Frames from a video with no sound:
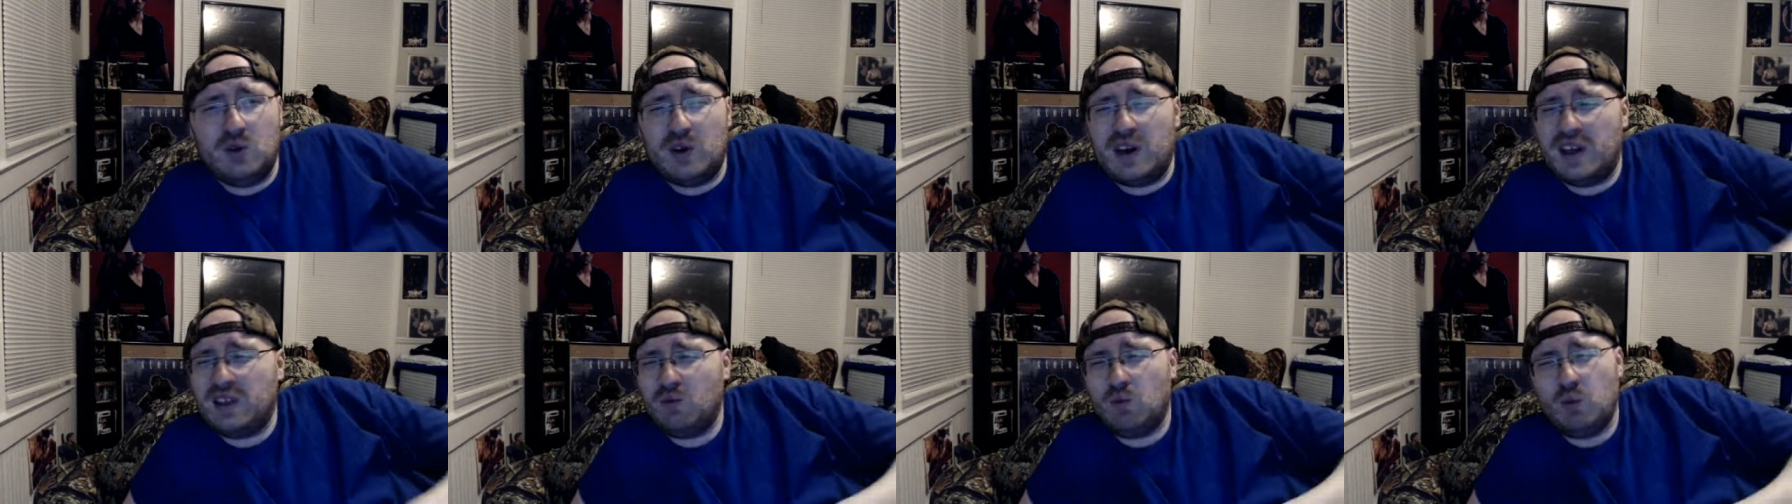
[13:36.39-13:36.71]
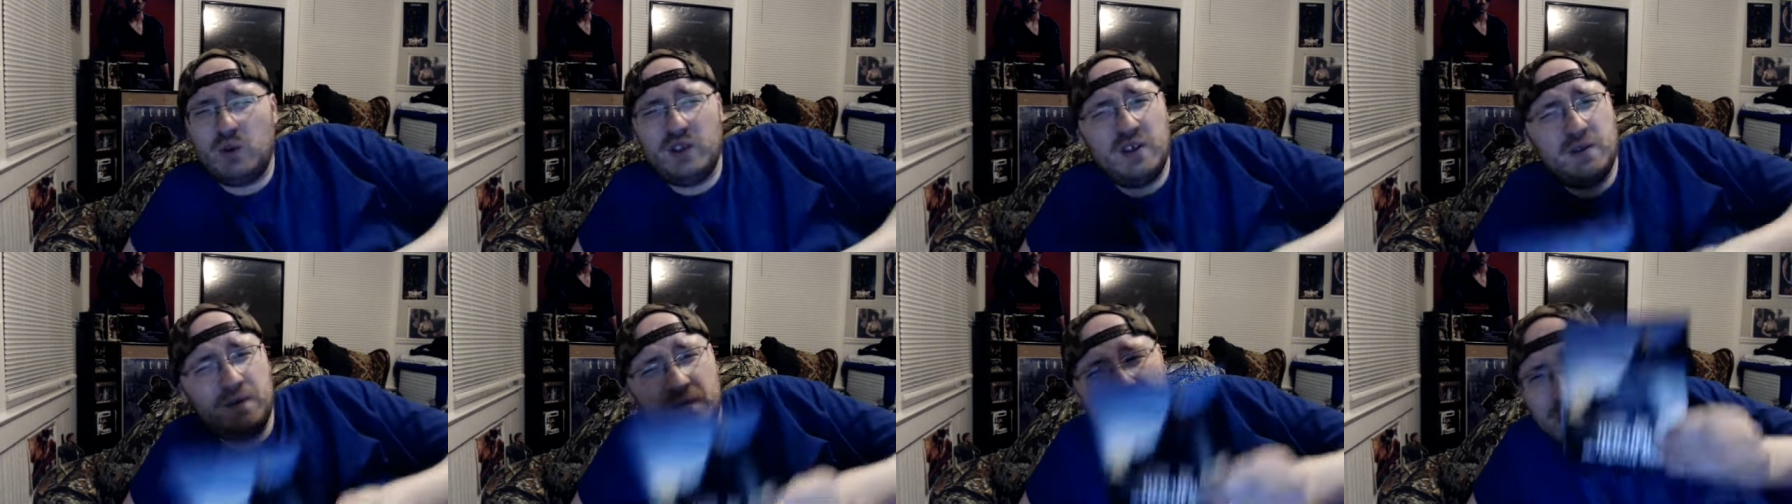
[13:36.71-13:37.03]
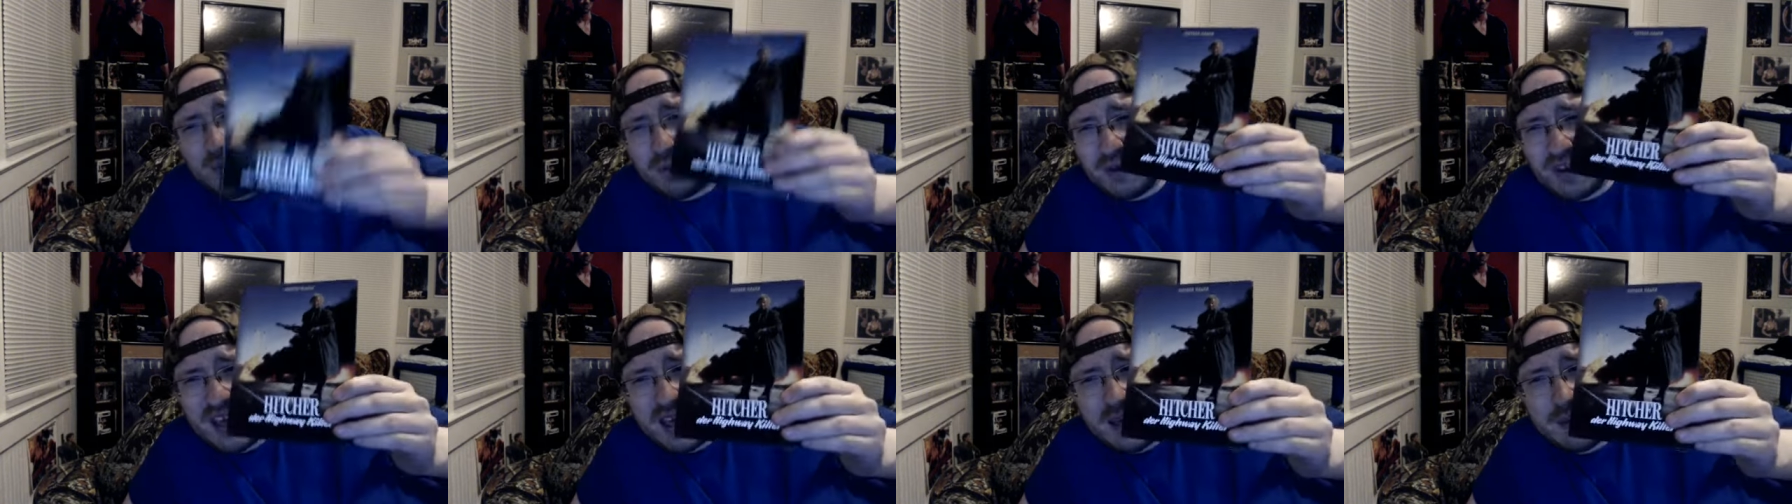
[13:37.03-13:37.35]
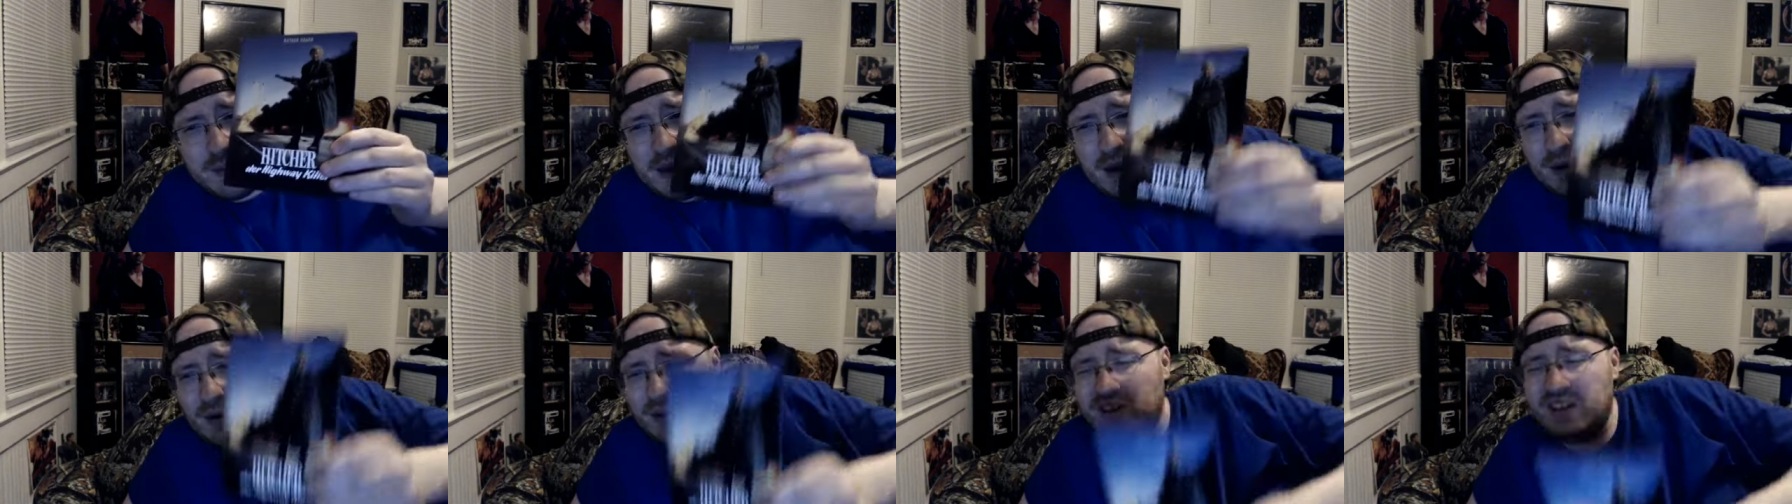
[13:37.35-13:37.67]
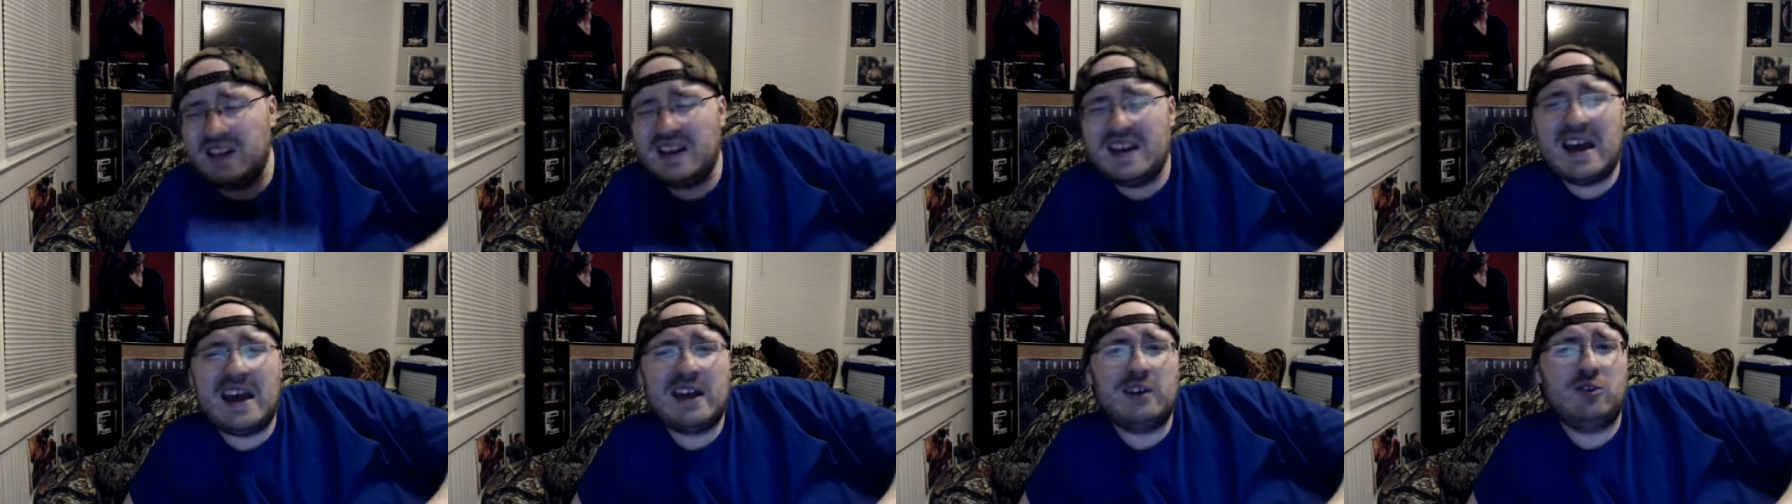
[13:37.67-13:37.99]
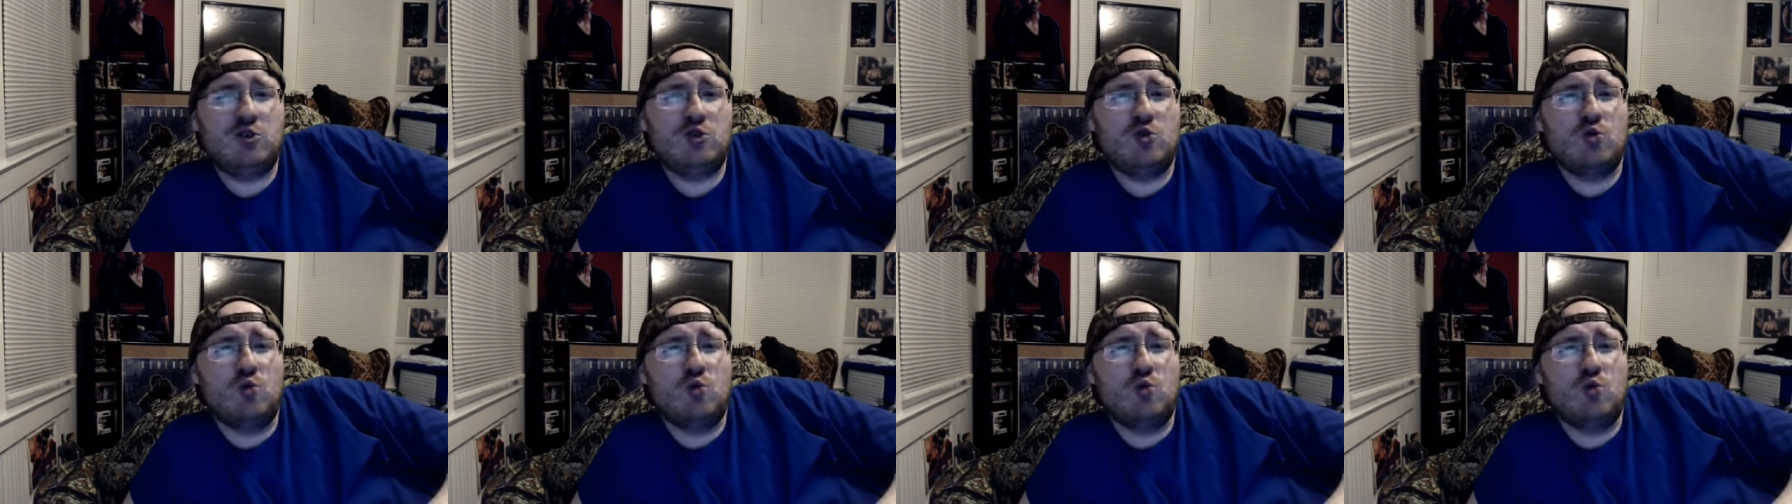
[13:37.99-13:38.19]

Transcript: And when the film came out, it did not do